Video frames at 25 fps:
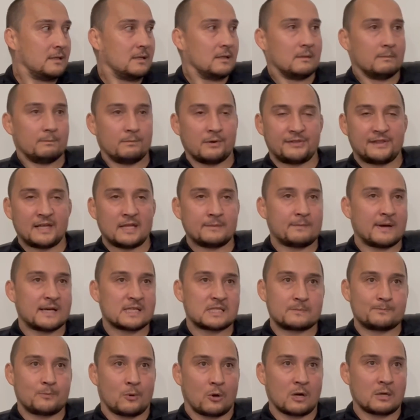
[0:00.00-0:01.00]
But then my
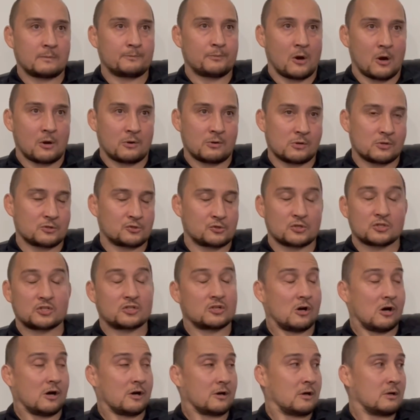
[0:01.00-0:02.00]
sparring partners just
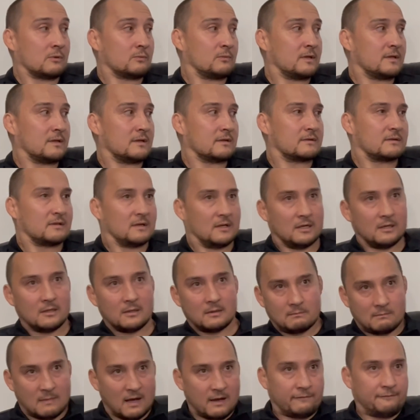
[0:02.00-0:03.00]
caught on with it.
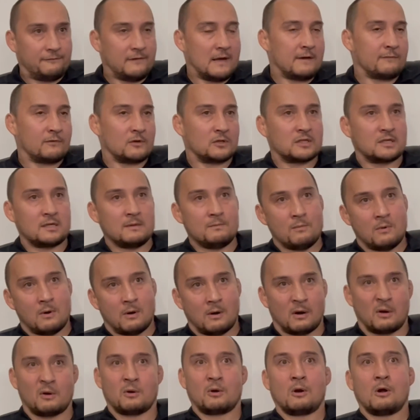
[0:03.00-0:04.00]
My favorite
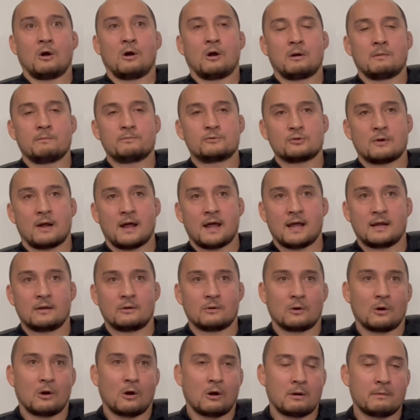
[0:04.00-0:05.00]
kimura or arm drag
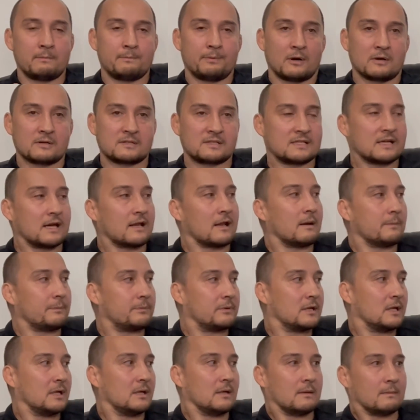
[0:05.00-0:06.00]
or arm bar setup.
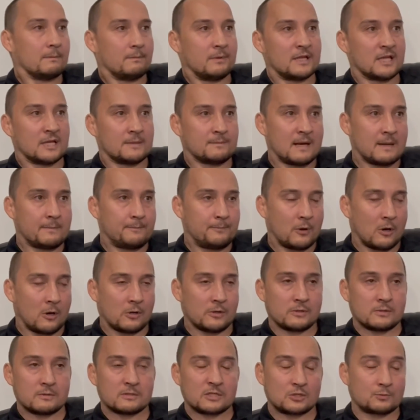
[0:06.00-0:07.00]
But then my
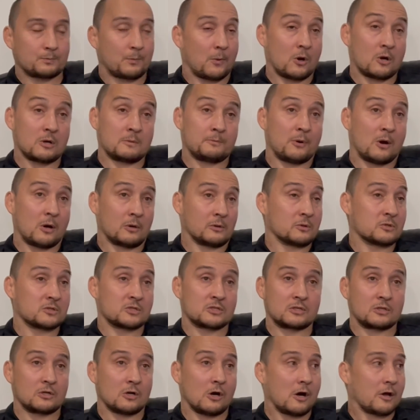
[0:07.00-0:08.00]
sparring
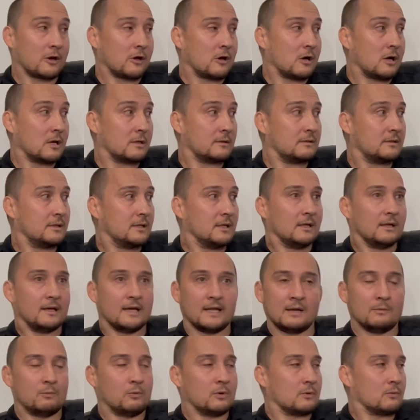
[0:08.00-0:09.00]
partners caught on
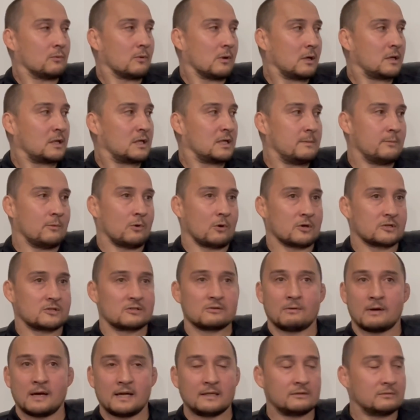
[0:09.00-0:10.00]
and it wouldn't work anymore.
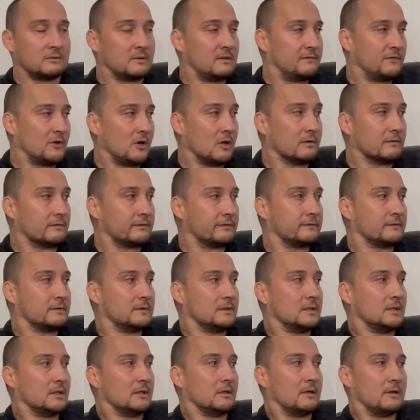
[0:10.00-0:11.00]
So I had to evolve,
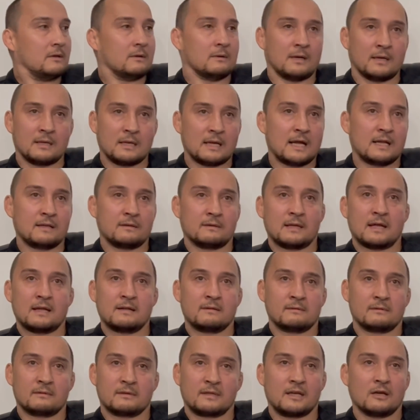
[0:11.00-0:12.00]
you know,
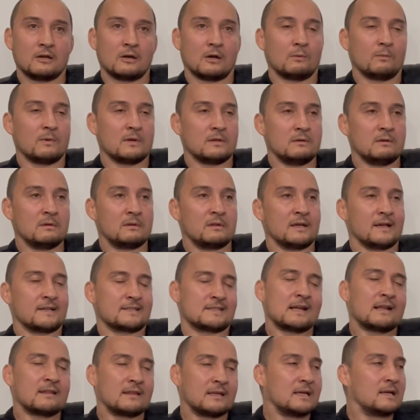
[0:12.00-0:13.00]
and get on with new things.
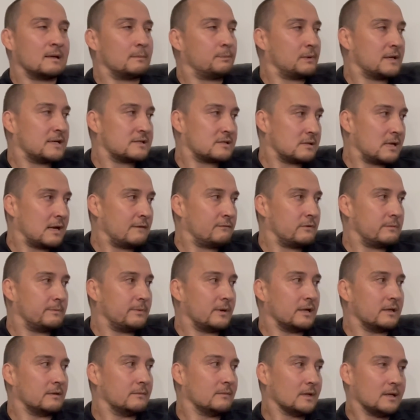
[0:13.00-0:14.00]
And I think it applies to
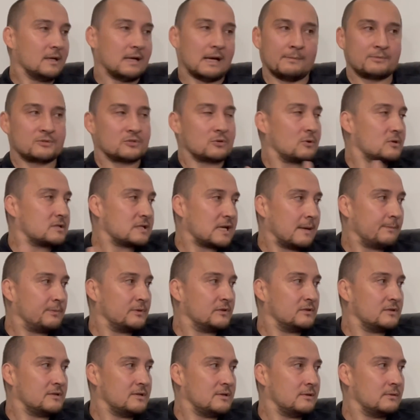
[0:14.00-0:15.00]
everybody. I'm sure it's
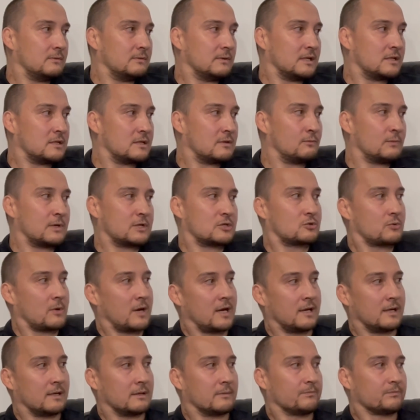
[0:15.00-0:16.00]
happened to you when
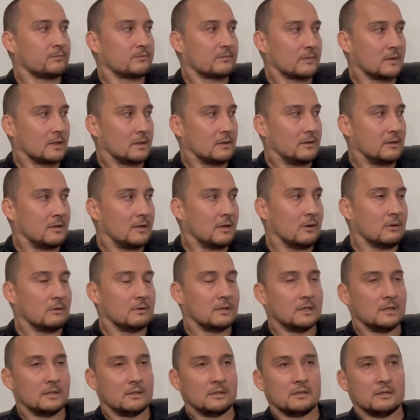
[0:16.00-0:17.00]
training, you know?
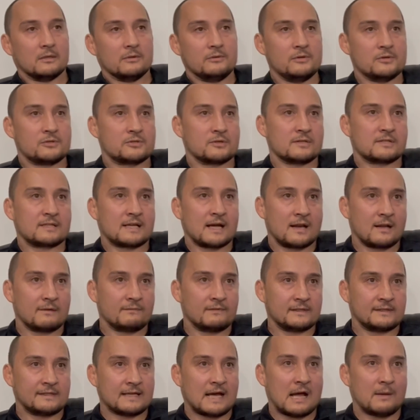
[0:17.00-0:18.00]
You just kind of
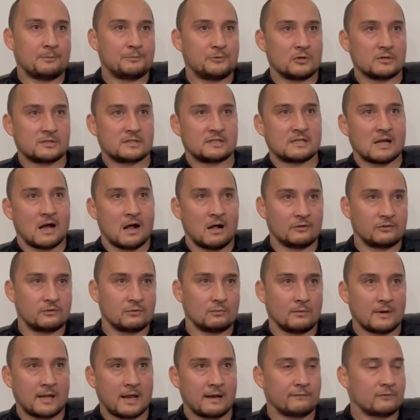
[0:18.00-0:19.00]
adapt your style to
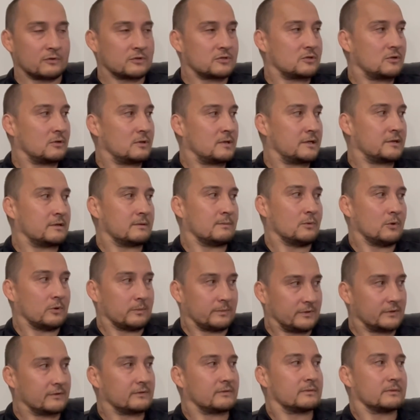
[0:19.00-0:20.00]
whatever is good at the
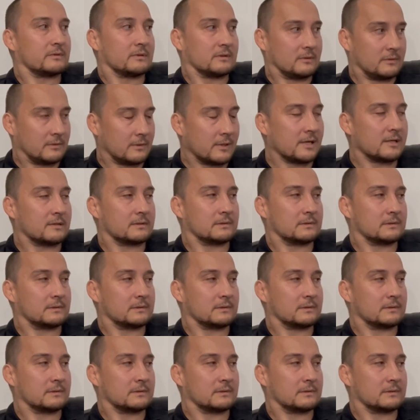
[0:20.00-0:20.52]
moment, right?